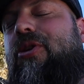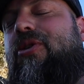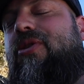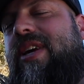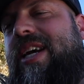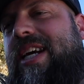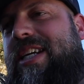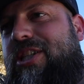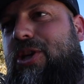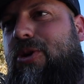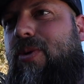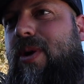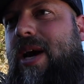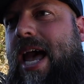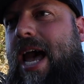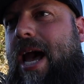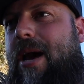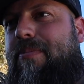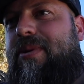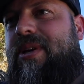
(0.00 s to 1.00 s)
You guys know what
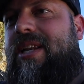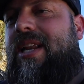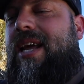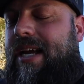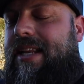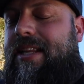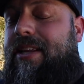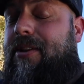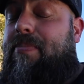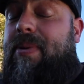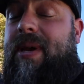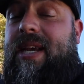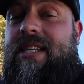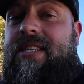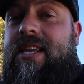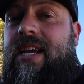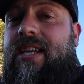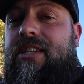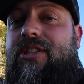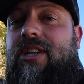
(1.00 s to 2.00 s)
happened. I didn't pay
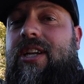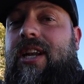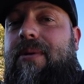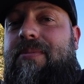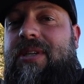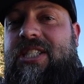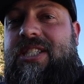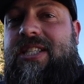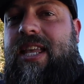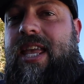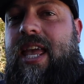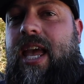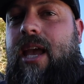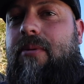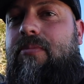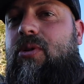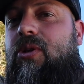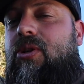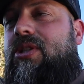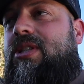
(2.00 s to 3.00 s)
attention. I mixed the
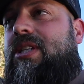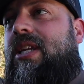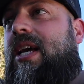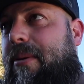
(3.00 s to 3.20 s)
cables.